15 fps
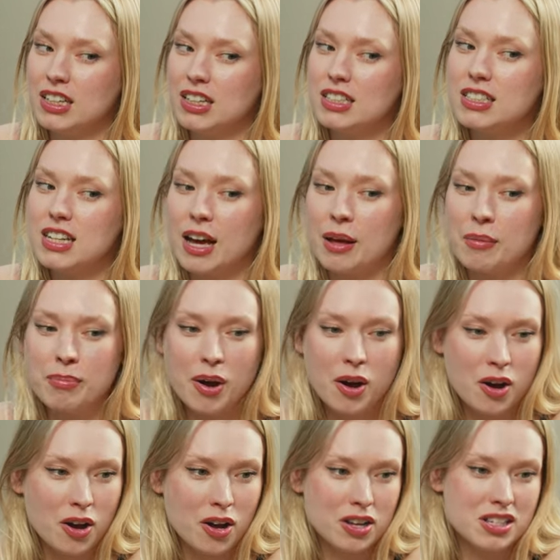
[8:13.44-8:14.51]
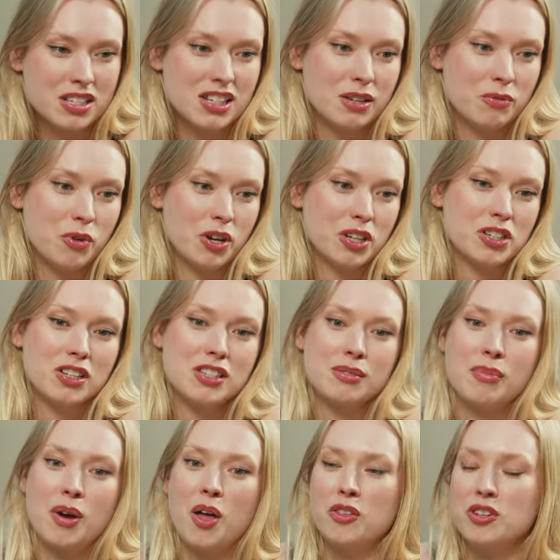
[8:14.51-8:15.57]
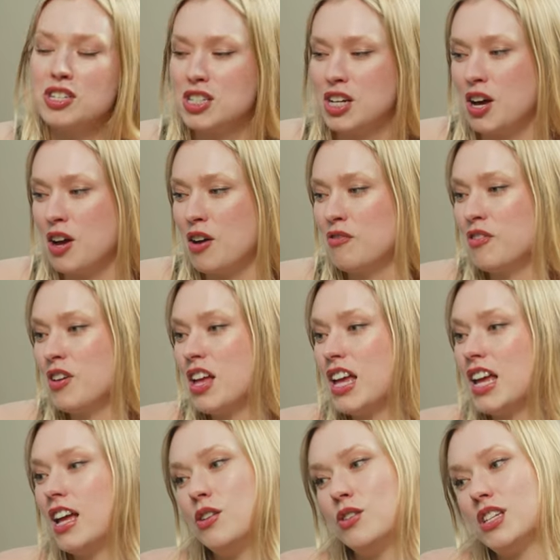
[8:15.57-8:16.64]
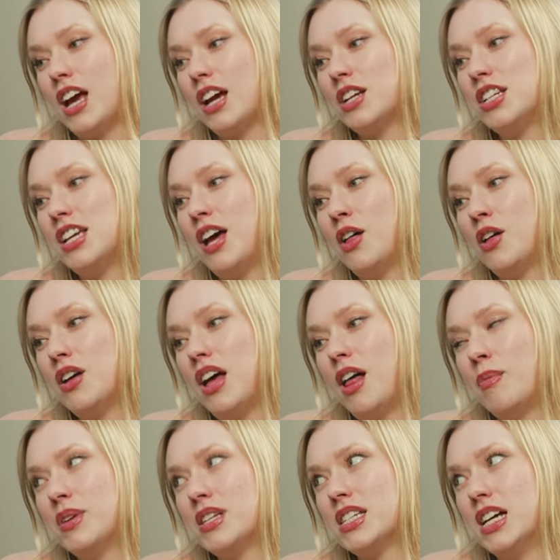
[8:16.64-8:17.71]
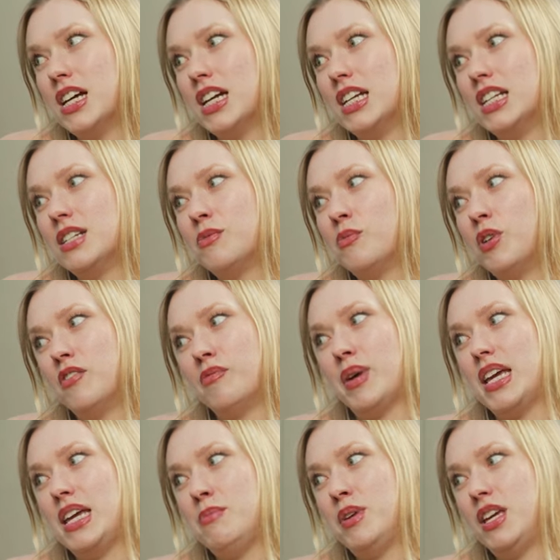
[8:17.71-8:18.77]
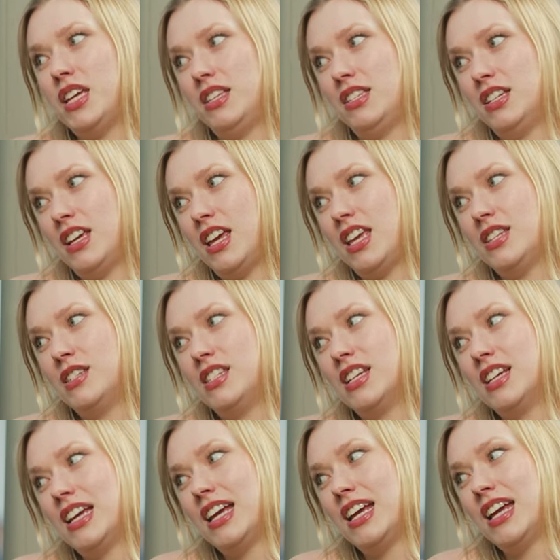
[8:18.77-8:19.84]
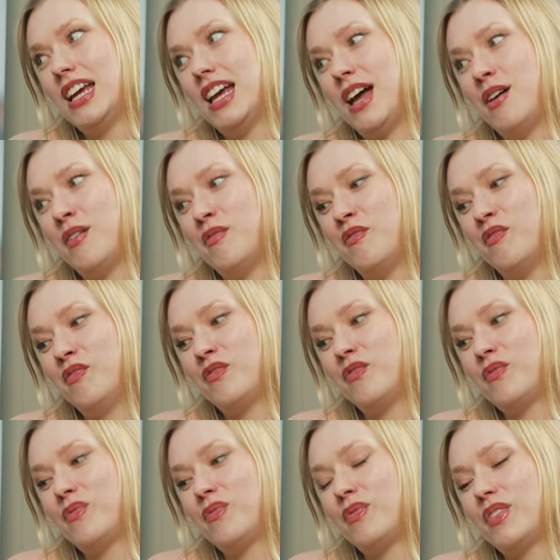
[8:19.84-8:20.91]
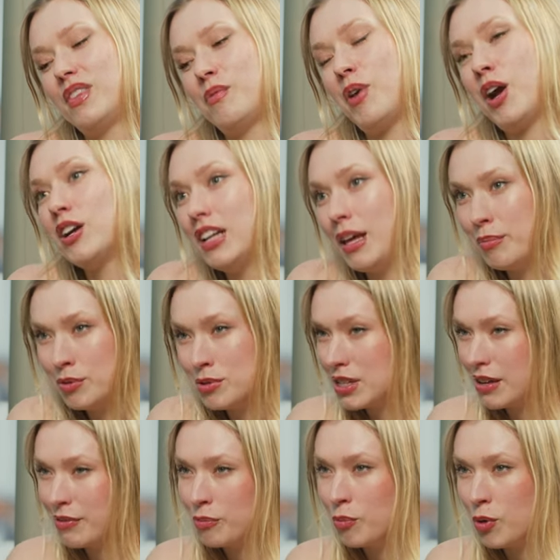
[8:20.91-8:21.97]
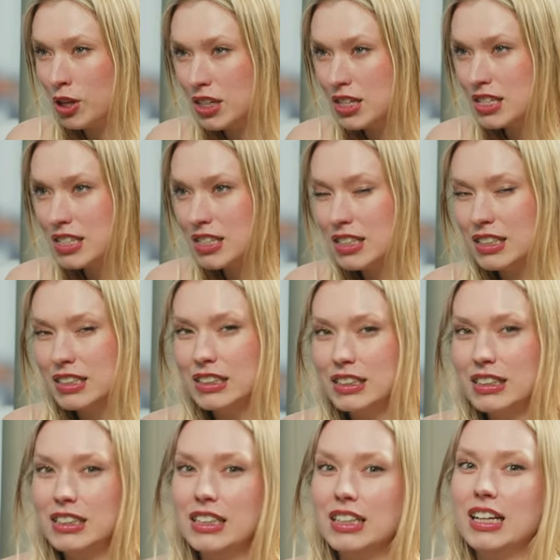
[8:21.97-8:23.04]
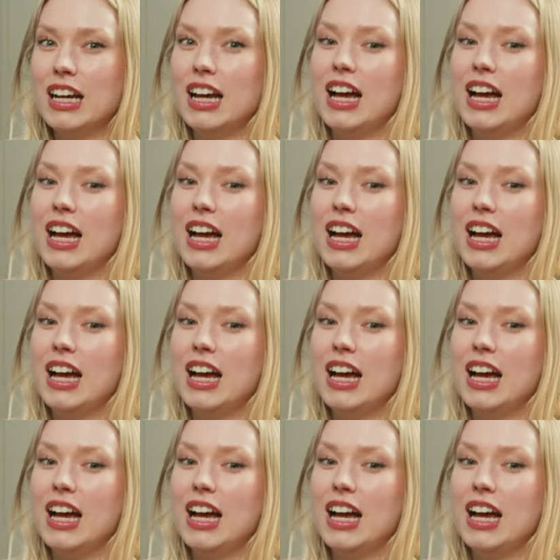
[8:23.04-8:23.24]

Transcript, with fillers: Time passed. I worked on some other stuff. Idris actually El- Elba signed one of my EPs to his um, record label, 7Wallace. Good for you.